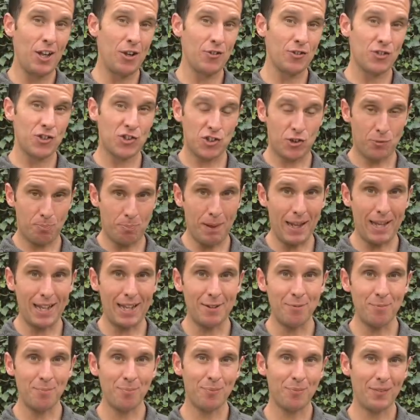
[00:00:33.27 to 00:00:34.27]

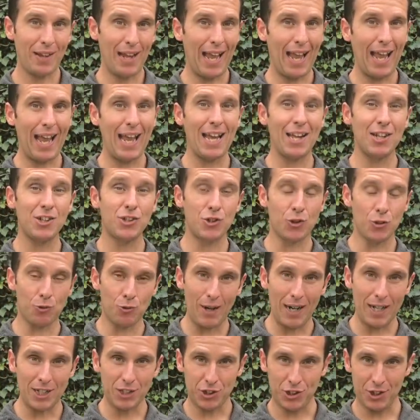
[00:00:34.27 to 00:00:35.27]
spin, and
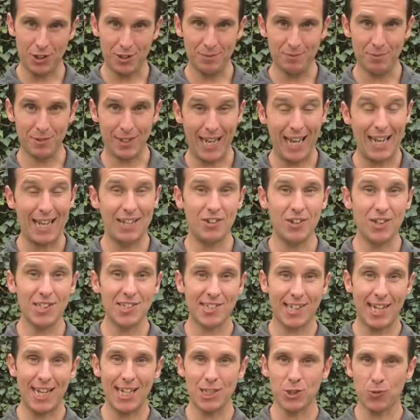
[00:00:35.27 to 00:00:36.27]
direction. Okay, in this
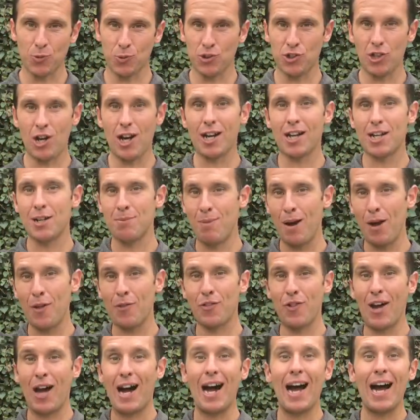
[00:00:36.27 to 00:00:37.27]
case, we're talking
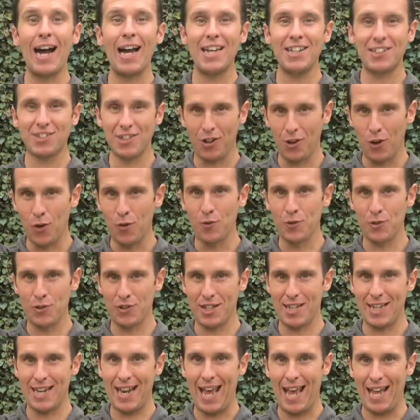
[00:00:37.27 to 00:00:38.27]
about the height over
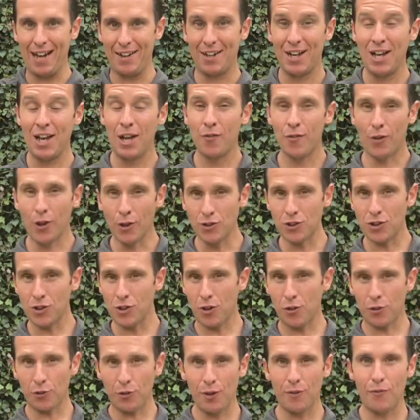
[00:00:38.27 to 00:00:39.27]
the net. Those are
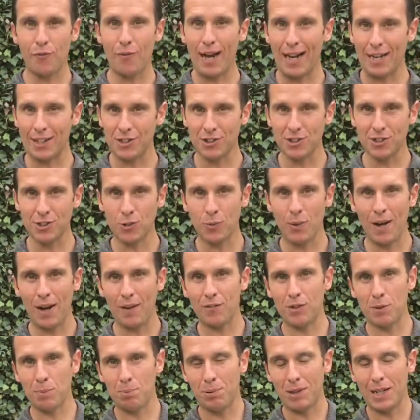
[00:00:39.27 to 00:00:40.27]
the three factors that we
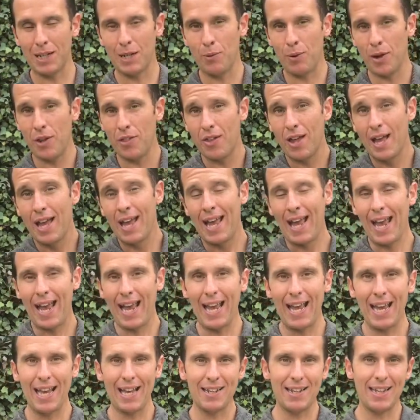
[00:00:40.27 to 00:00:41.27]
have to play with.
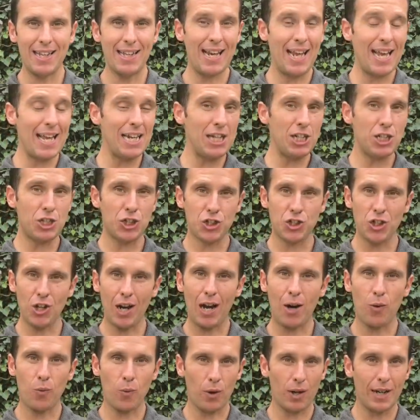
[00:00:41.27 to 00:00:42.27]
And in any
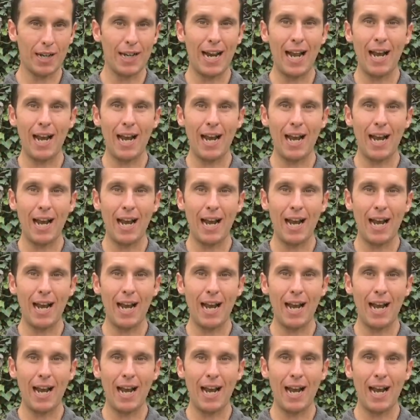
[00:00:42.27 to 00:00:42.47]
shot, we're going